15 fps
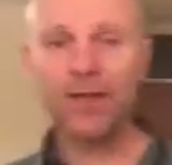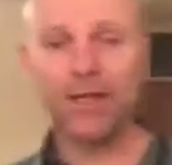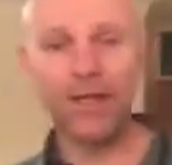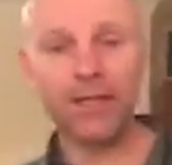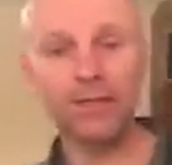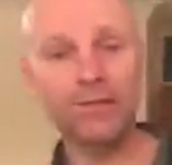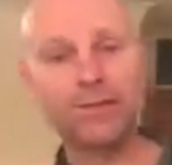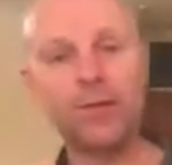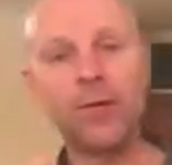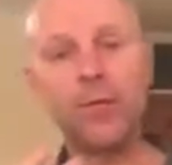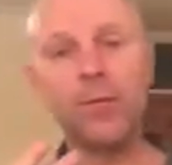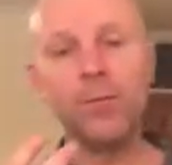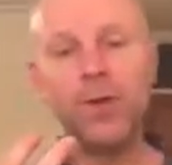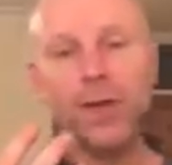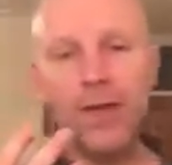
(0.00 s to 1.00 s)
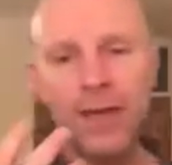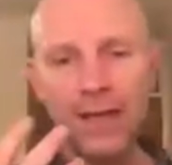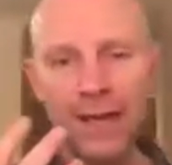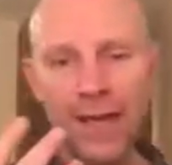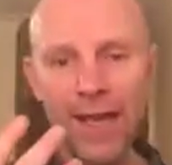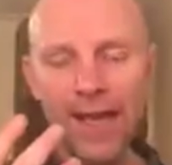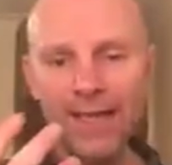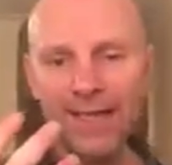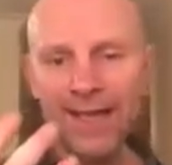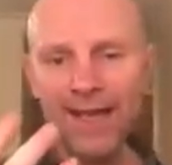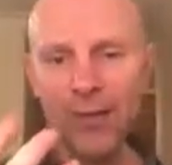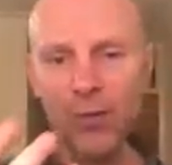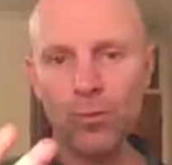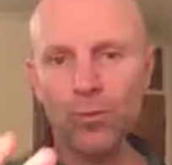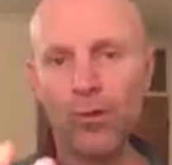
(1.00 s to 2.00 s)
is from letting the
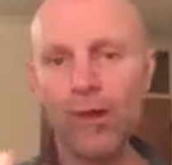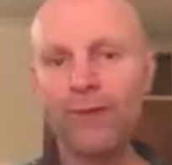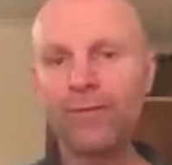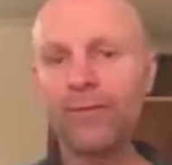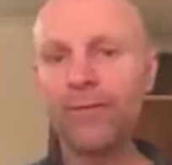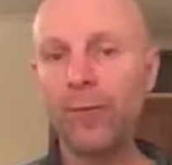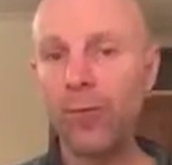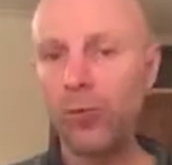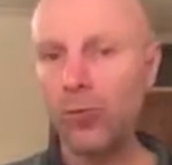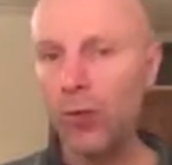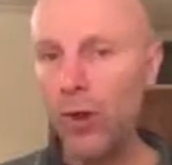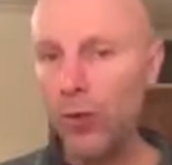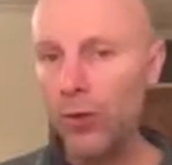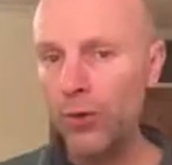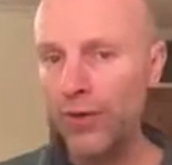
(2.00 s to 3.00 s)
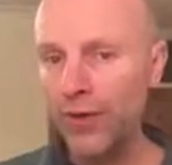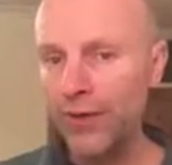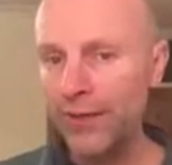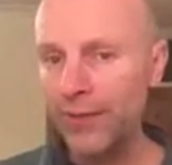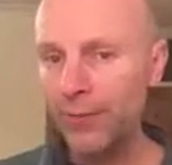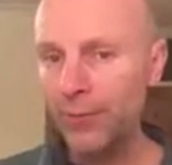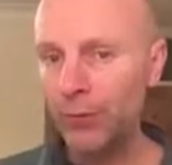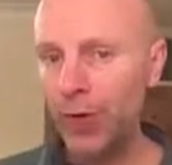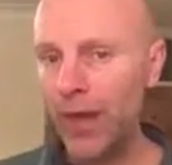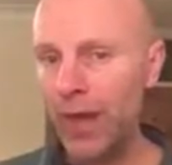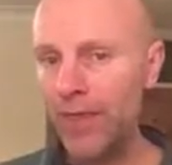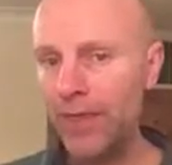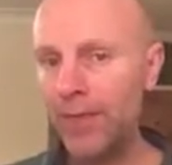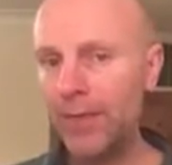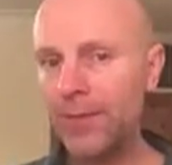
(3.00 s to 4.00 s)
out breath fall longer than the in
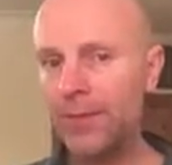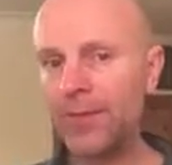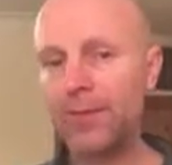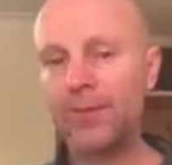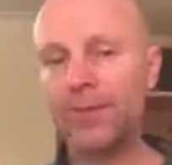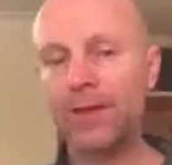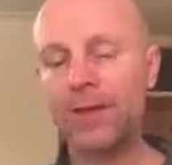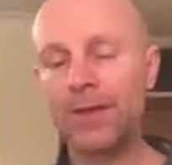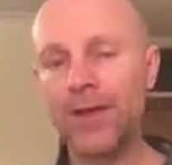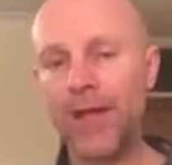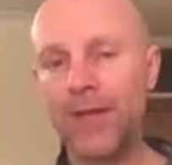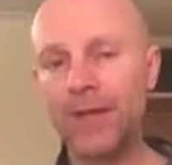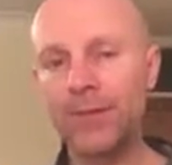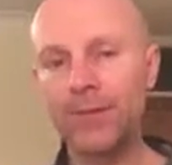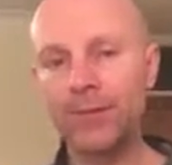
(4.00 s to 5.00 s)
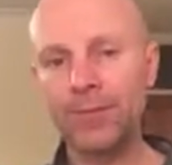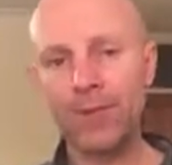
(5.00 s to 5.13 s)
breath. Okay,